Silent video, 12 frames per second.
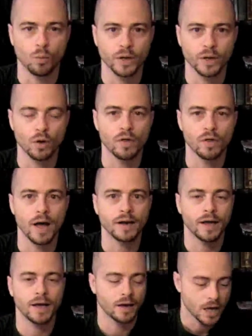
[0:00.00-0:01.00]
We know that.
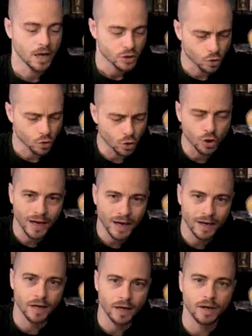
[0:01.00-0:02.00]
And so you look
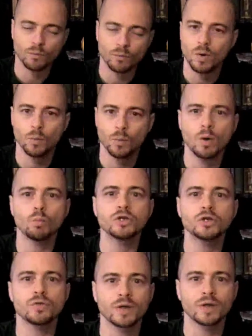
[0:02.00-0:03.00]
at what
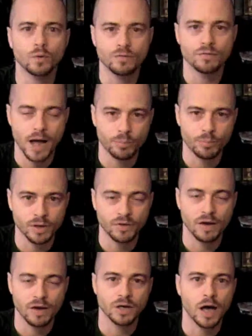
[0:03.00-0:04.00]
do you think would have happened if
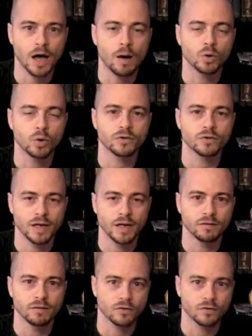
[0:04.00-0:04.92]
Kevin Cobb would have stayed in this